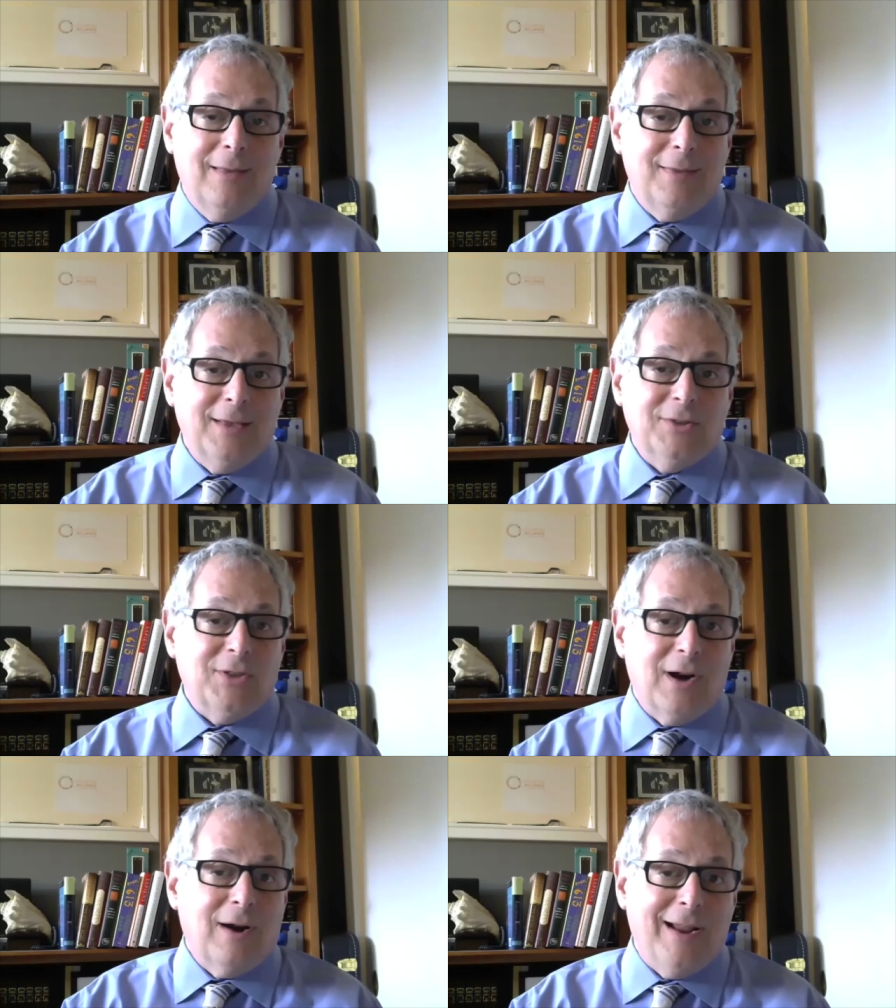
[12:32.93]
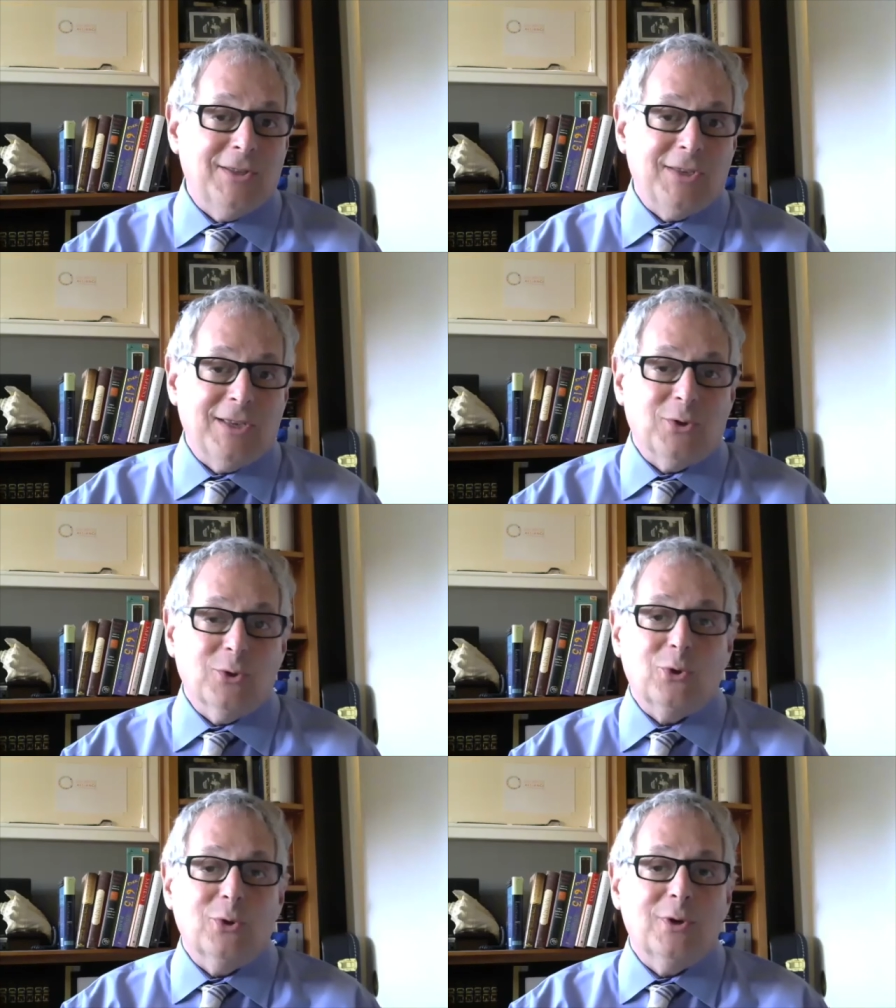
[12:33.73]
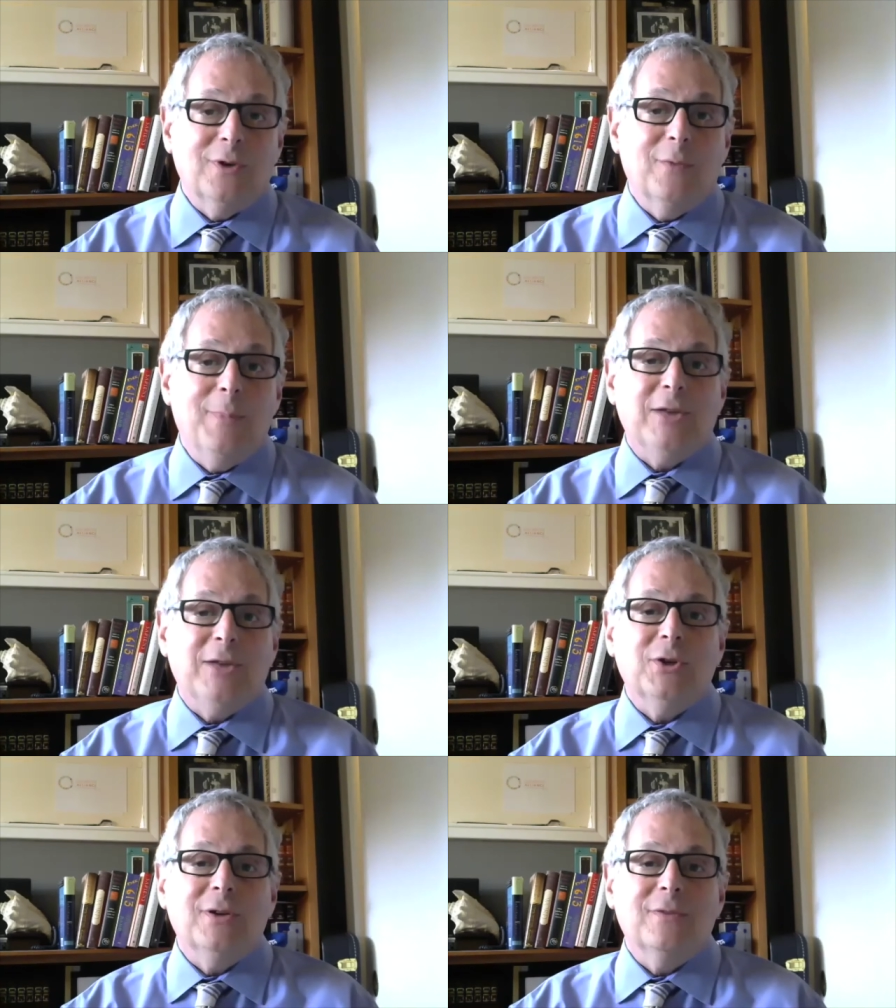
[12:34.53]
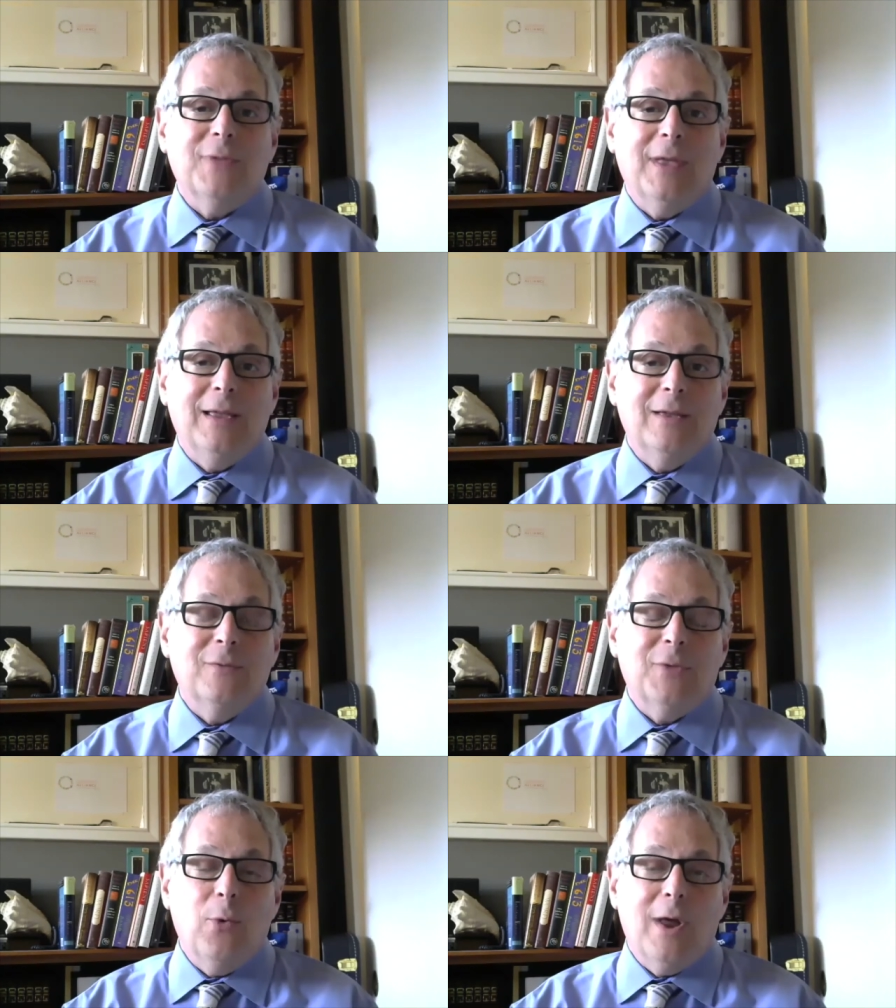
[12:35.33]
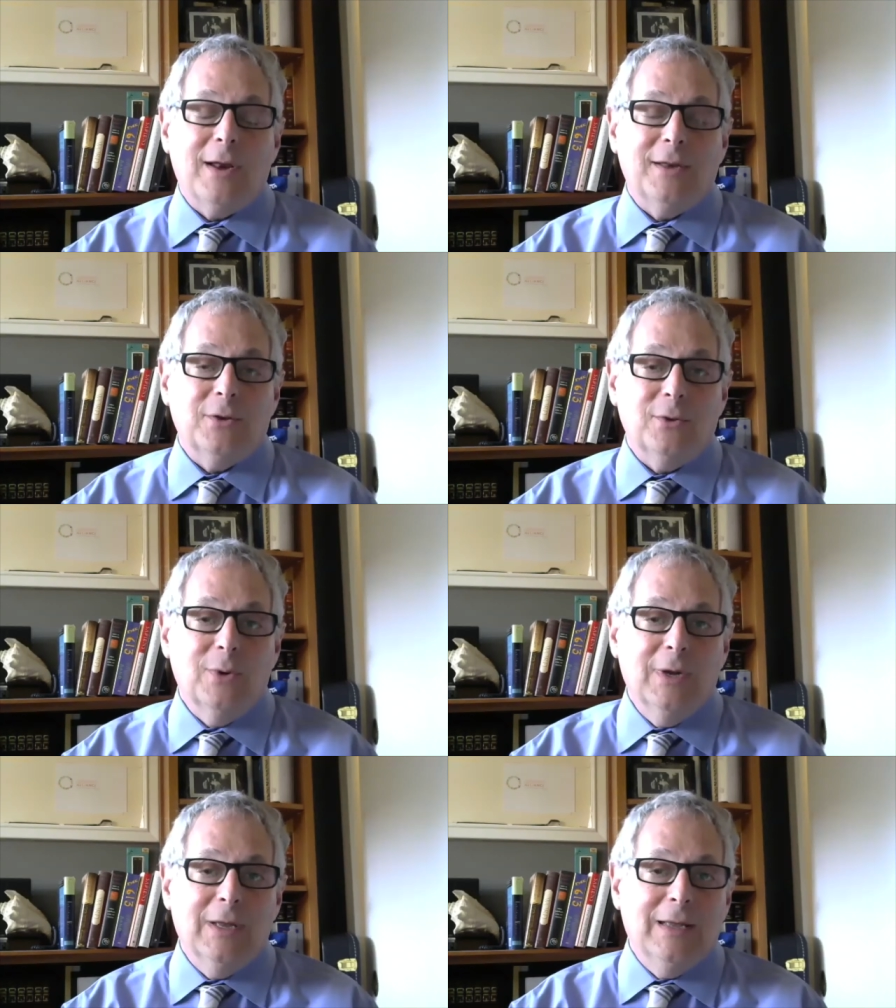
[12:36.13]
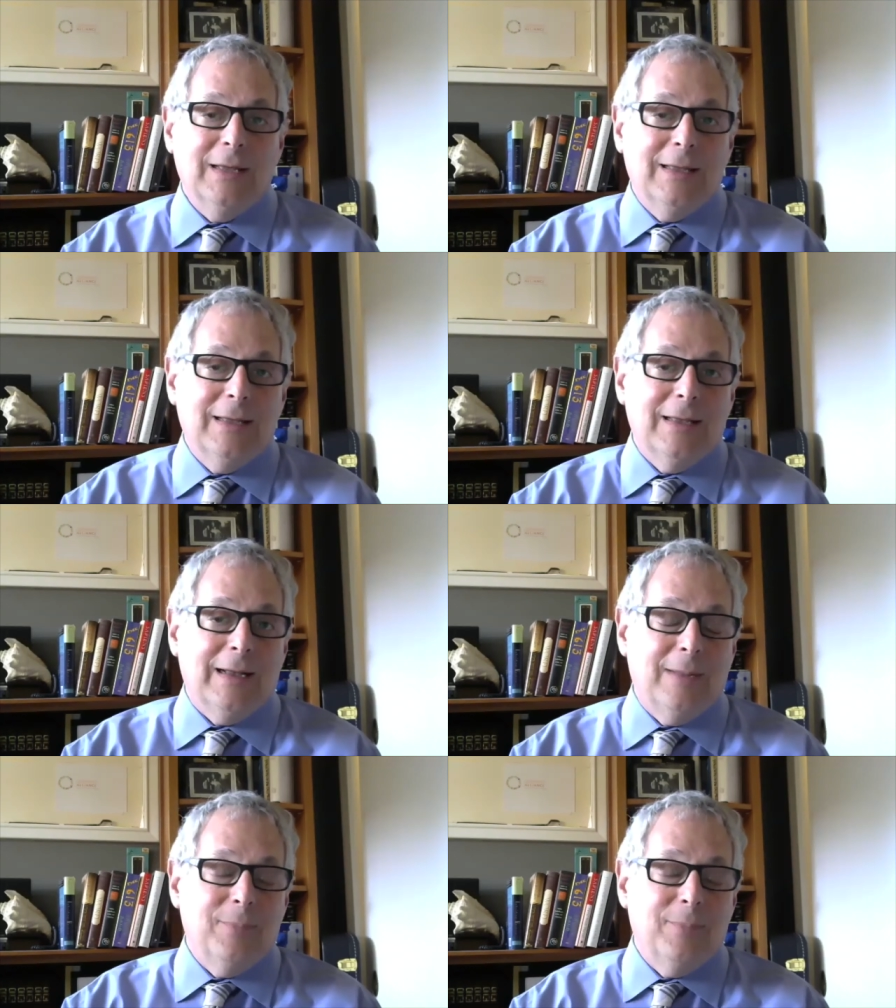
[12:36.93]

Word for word: things that our ancestors couldn't have imagined if they wanted to.